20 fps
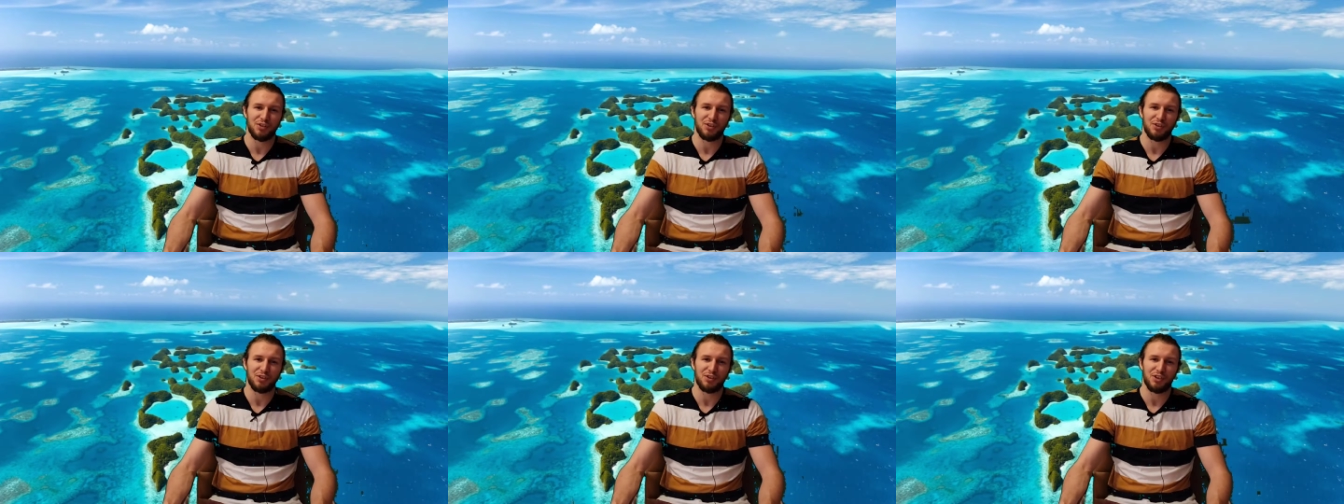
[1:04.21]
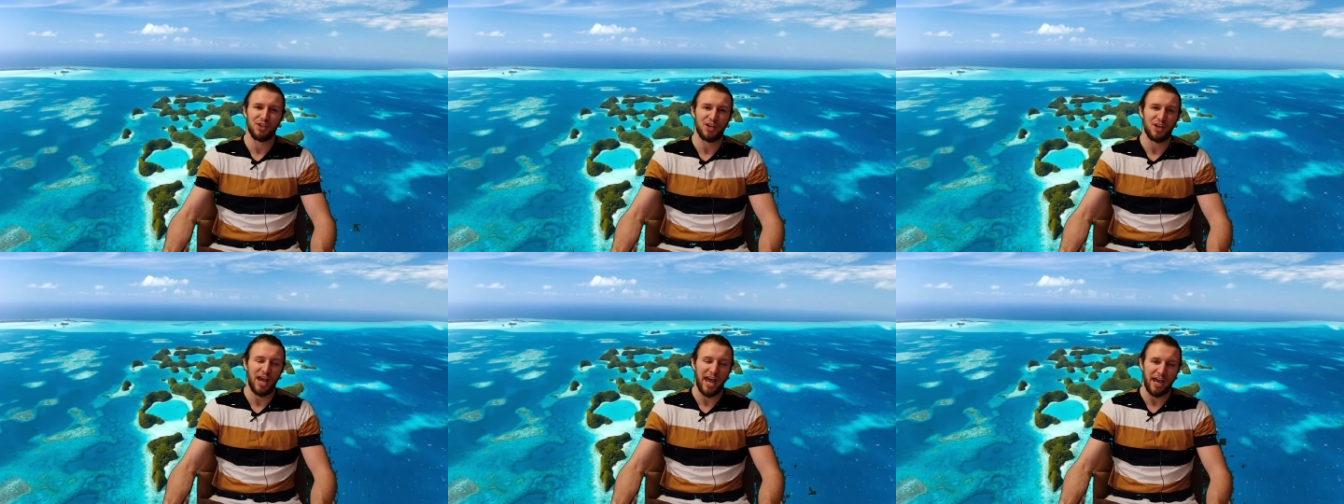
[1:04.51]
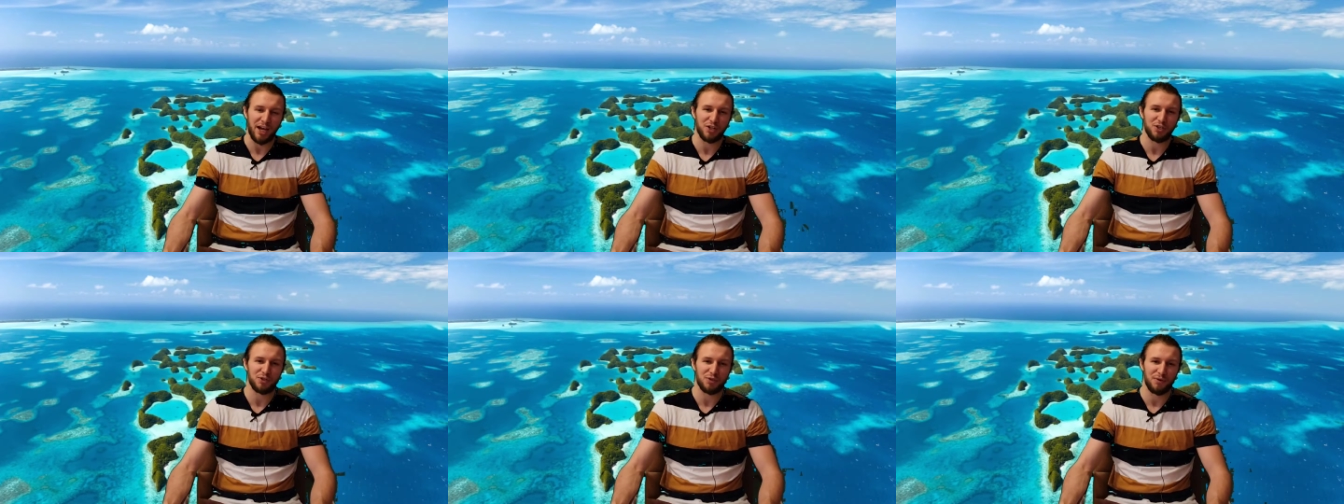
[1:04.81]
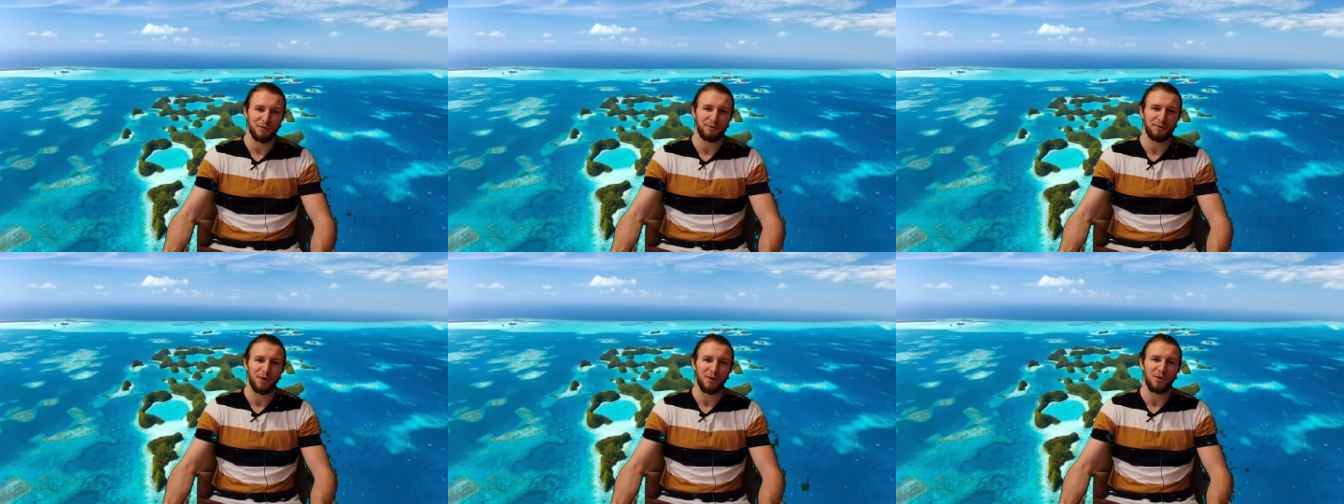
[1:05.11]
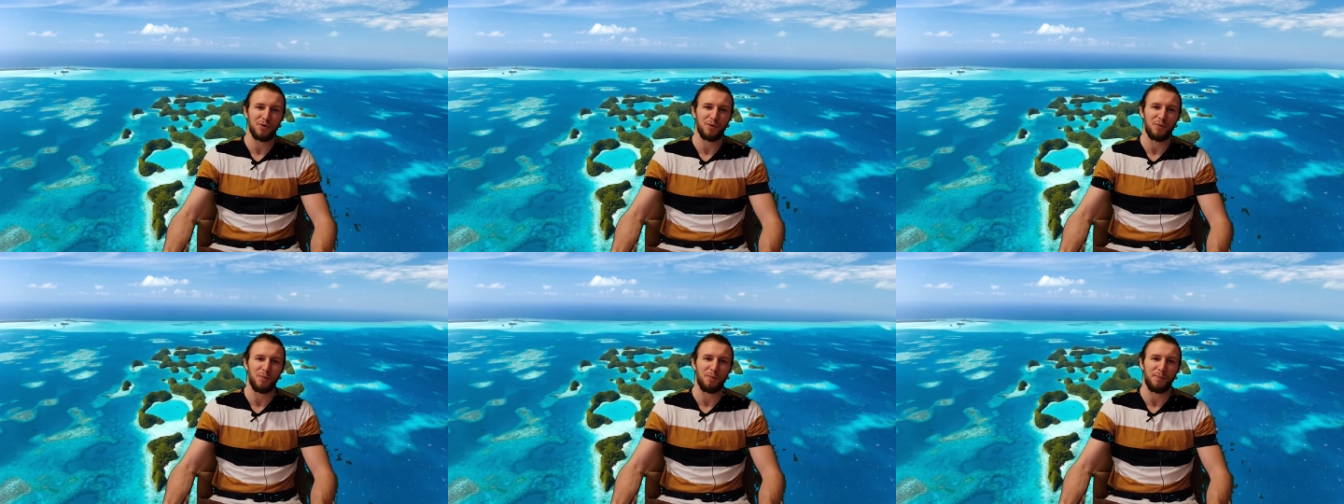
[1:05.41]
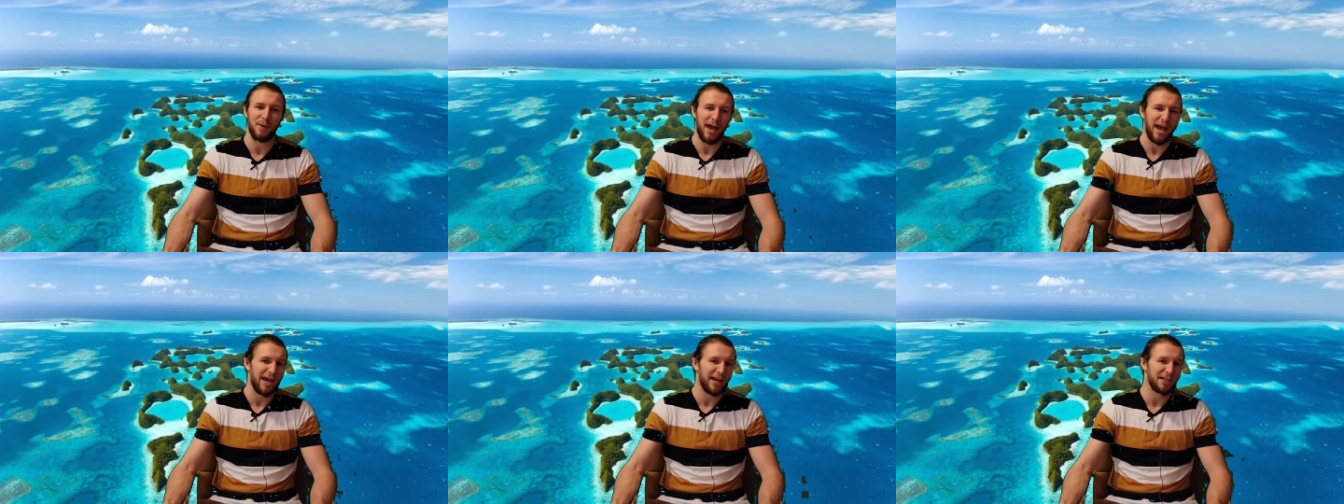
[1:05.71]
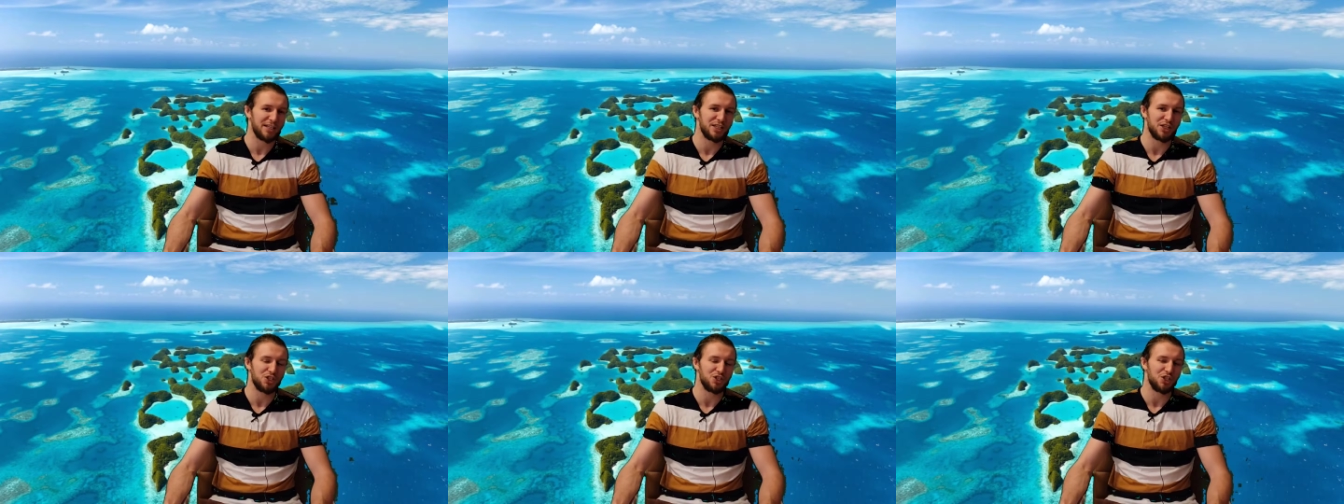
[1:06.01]
the extra vote
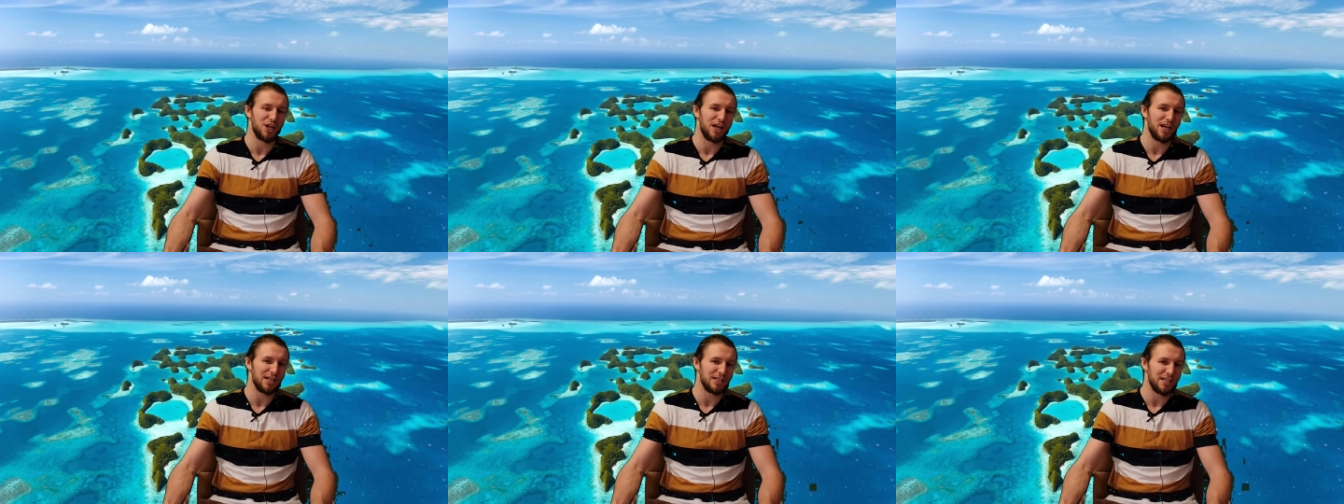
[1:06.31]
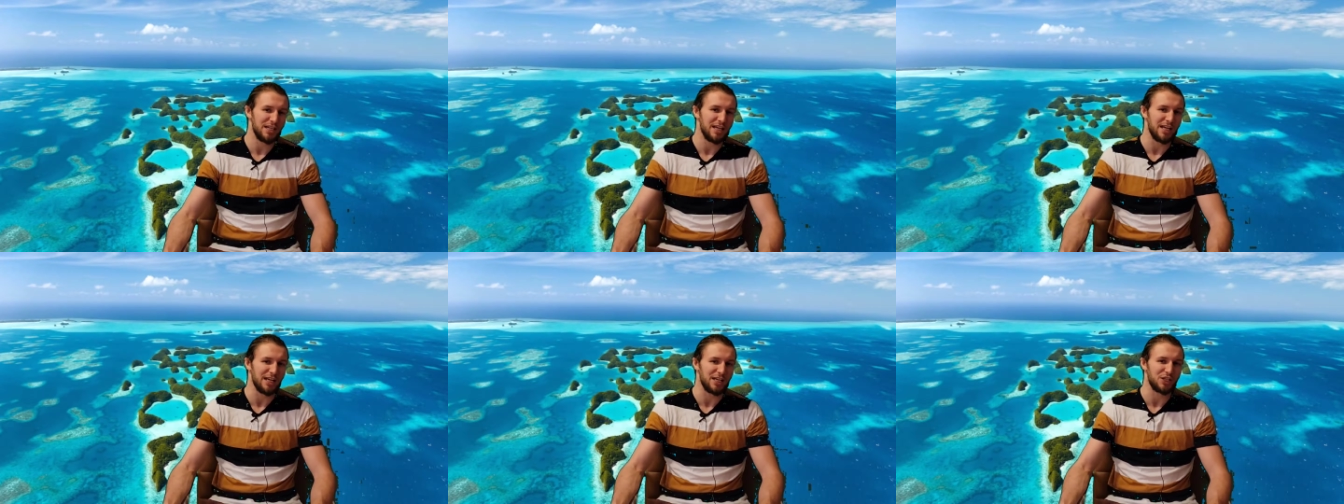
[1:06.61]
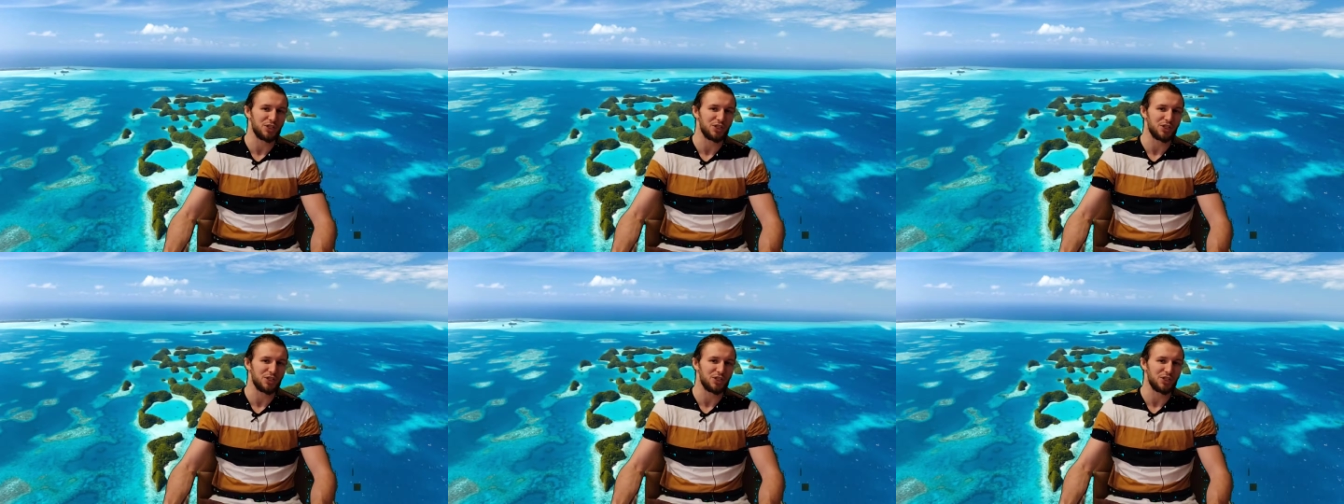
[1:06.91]
back to JD.